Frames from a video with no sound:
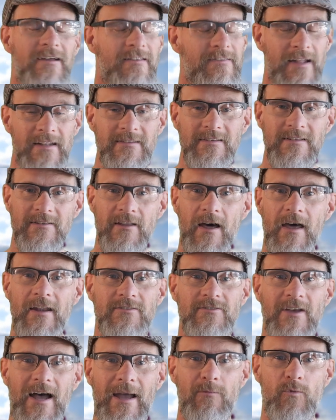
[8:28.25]
That's a lot
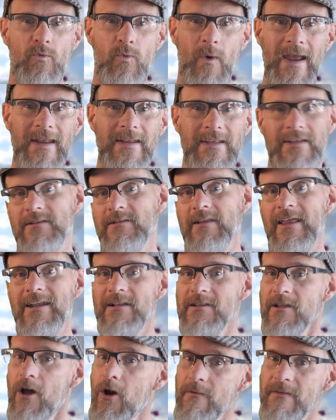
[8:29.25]
of time waiting, let
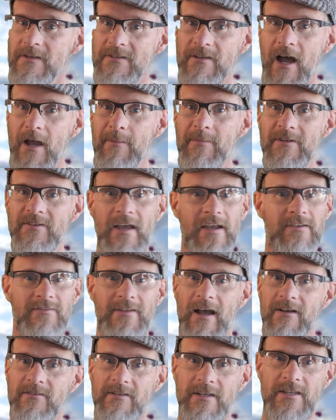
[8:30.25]
alone the time it takes
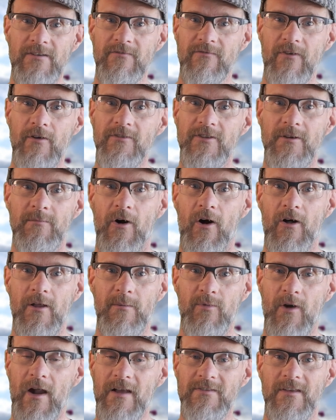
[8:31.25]
to actually convert them all
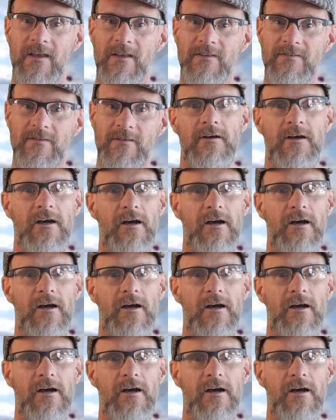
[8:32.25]
and process.